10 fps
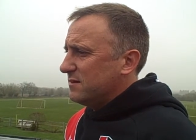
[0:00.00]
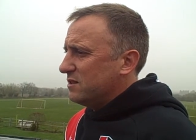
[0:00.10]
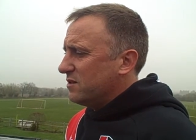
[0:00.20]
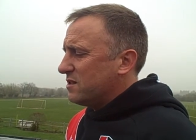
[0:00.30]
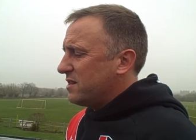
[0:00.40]

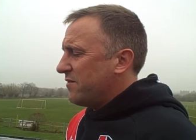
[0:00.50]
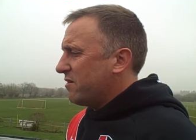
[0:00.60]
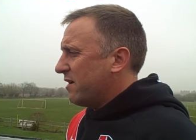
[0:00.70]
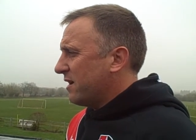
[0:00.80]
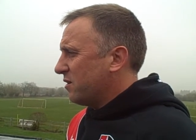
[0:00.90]
another seven
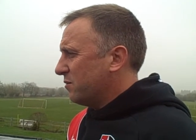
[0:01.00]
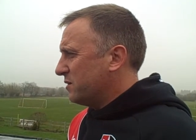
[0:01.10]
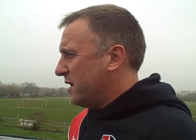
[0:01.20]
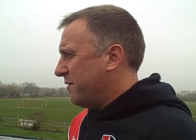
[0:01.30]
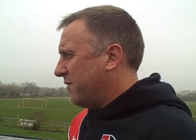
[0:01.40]
or eight
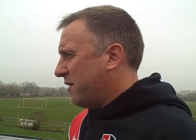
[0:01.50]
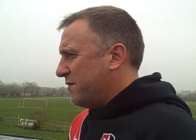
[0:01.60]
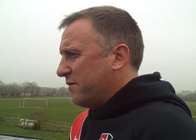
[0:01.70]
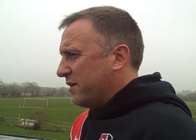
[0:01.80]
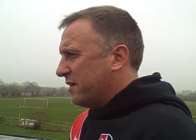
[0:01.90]
clubs there fighting
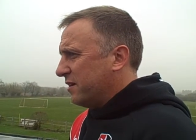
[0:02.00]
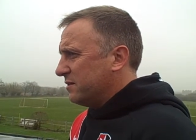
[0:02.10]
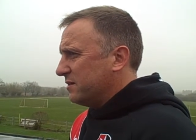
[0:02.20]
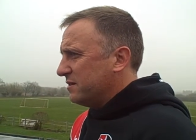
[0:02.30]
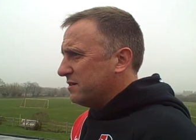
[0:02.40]
for it, you know,
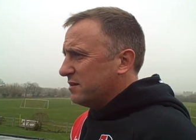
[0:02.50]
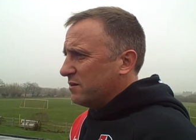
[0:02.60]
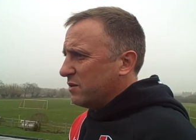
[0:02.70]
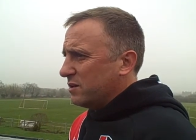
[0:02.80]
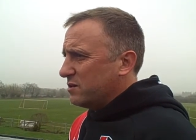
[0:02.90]
and you know
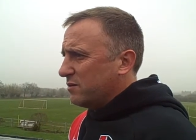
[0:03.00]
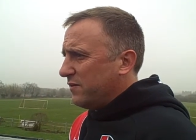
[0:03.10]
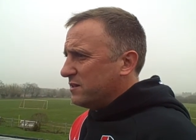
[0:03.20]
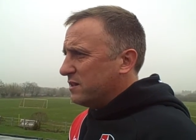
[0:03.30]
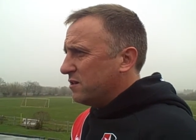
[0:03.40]
one or two
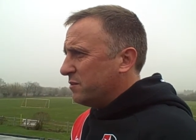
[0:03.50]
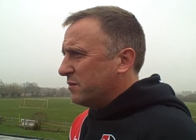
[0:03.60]
fancy coming